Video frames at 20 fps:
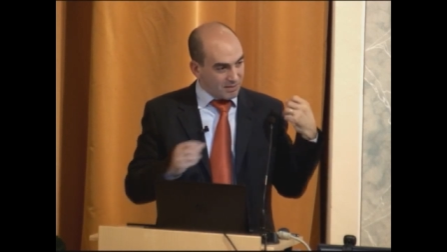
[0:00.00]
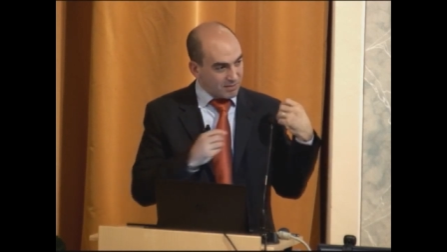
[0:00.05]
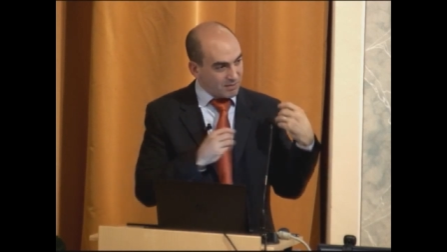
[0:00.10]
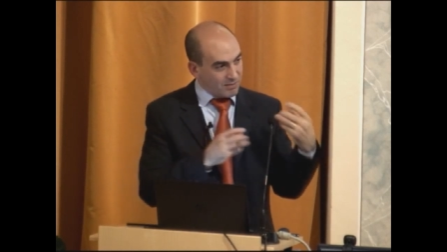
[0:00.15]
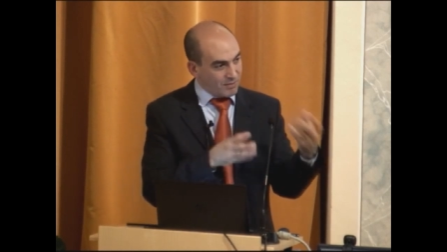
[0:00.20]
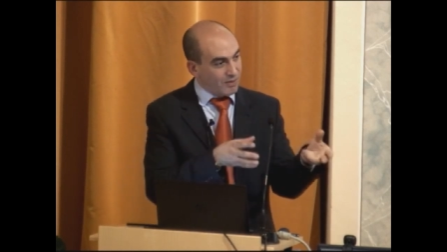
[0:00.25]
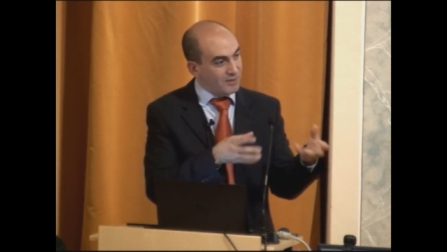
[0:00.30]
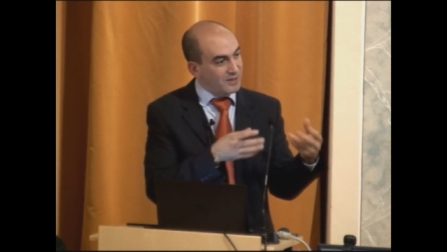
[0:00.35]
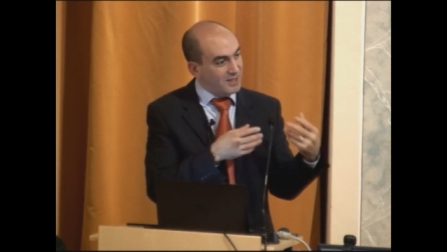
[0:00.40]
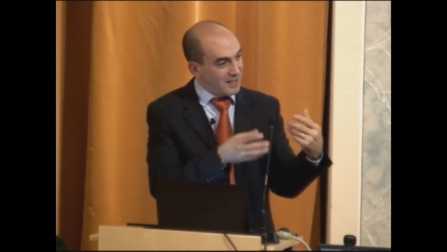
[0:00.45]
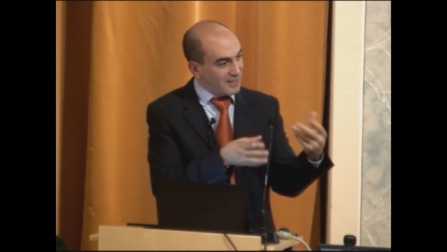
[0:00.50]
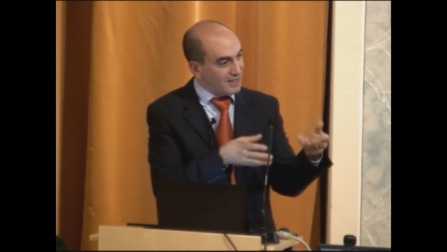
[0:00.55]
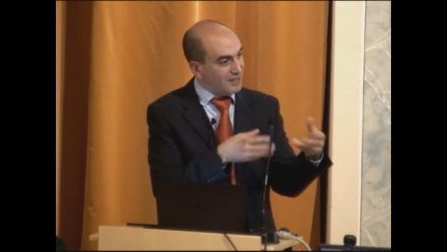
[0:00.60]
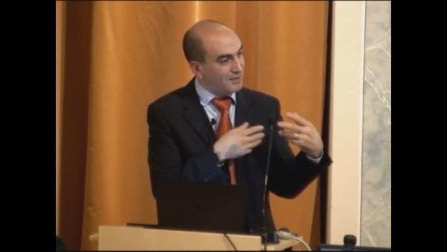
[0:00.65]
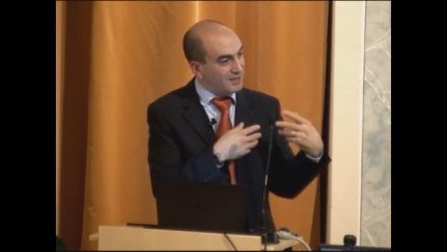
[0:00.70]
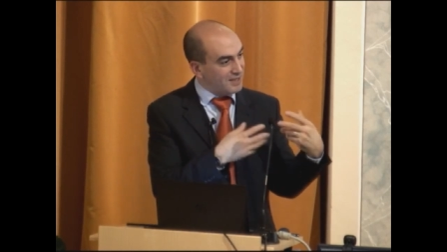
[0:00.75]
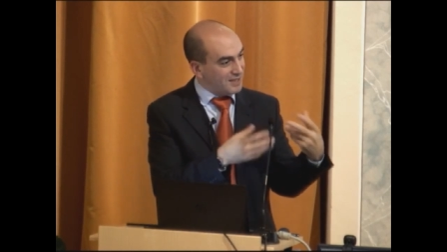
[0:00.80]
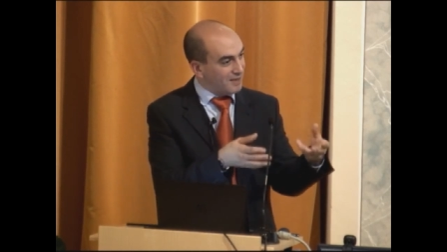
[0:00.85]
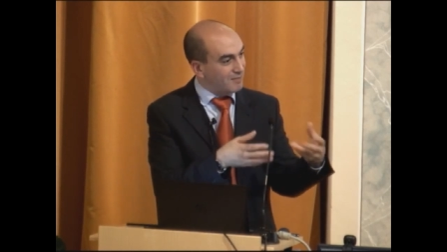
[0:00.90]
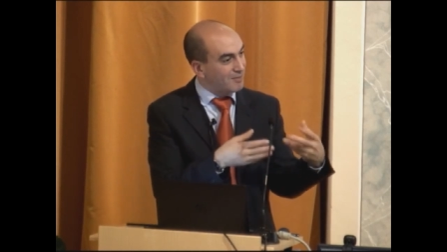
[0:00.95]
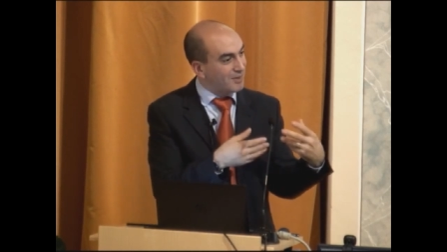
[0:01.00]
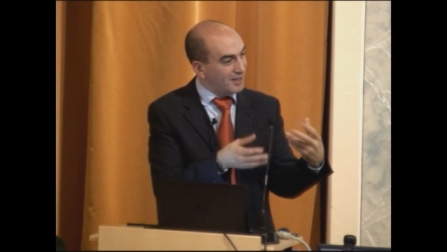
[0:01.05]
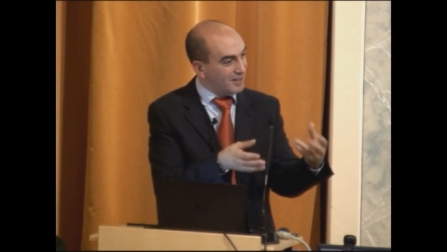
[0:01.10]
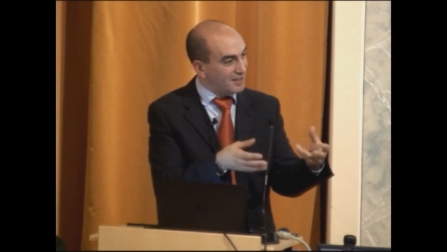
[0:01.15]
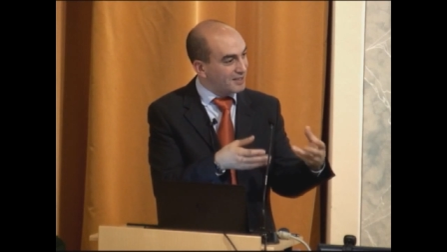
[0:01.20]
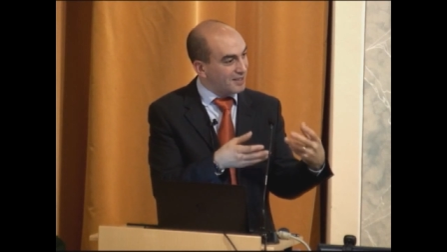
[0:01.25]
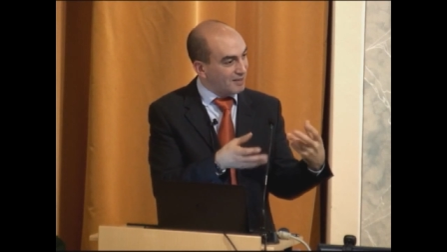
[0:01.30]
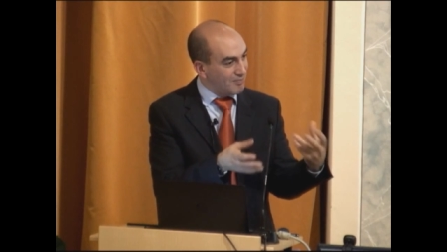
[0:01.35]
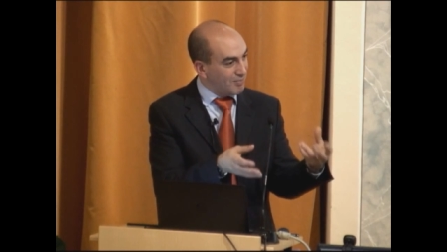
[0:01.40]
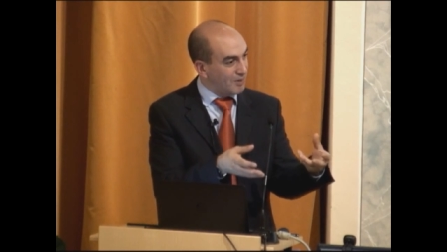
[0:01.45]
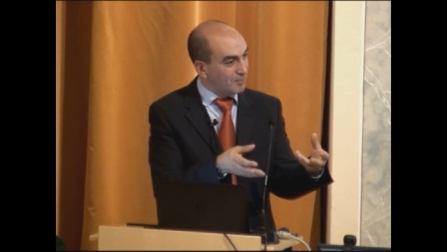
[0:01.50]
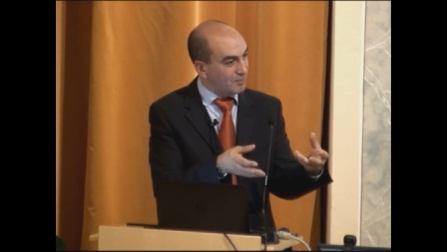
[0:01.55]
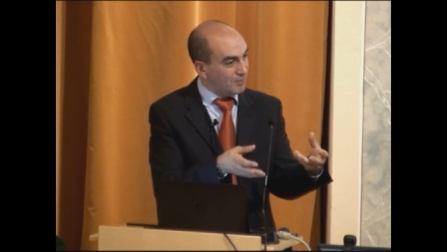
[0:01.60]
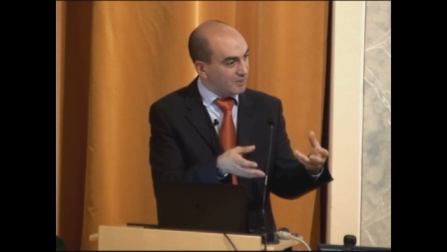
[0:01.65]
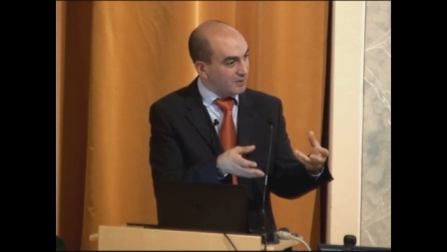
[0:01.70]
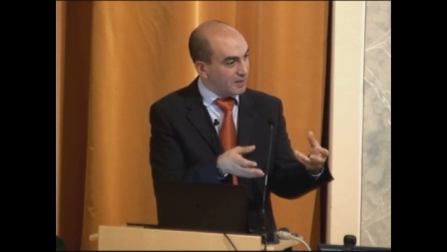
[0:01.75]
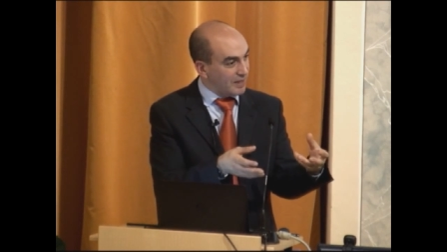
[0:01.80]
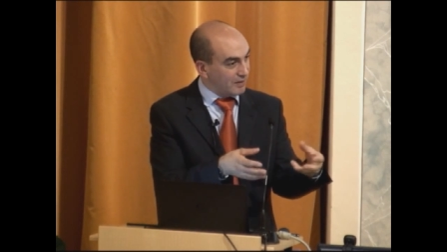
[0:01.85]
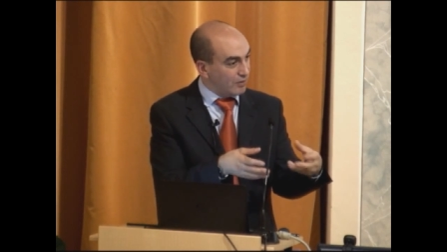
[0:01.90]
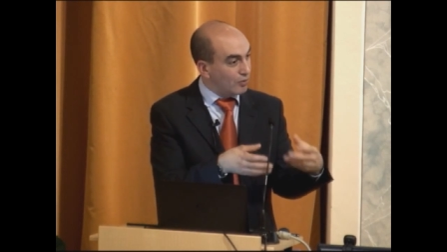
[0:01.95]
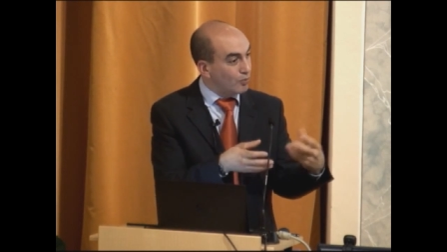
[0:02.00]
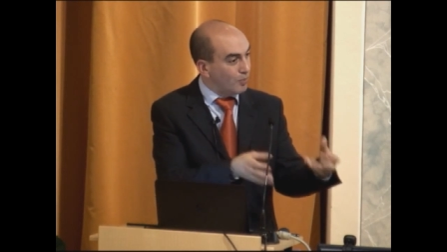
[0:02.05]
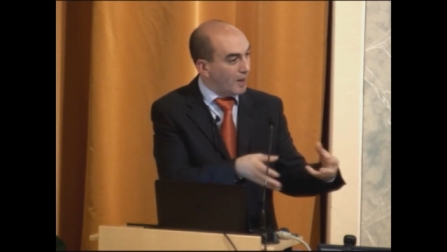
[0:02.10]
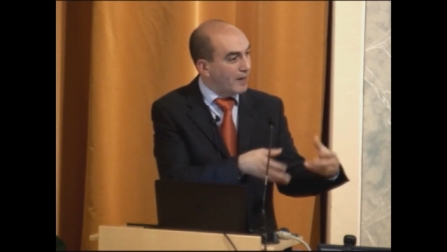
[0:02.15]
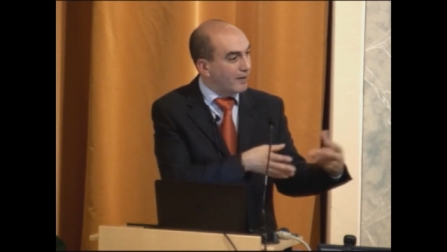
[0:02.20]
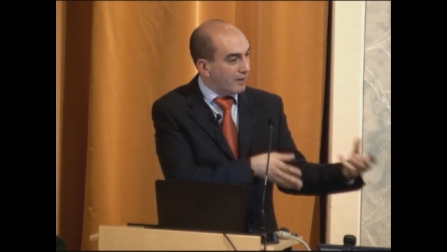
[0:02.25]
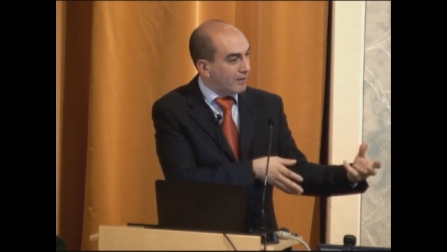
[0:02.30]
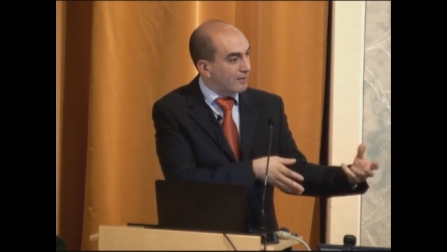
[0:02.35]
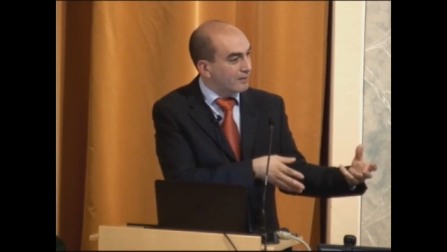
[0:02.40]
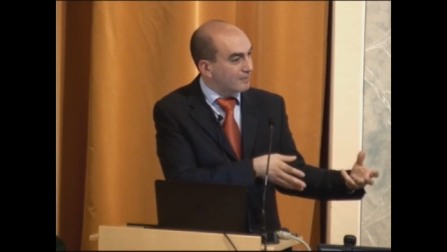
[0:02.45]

throw sensory stimulation at people, they do better.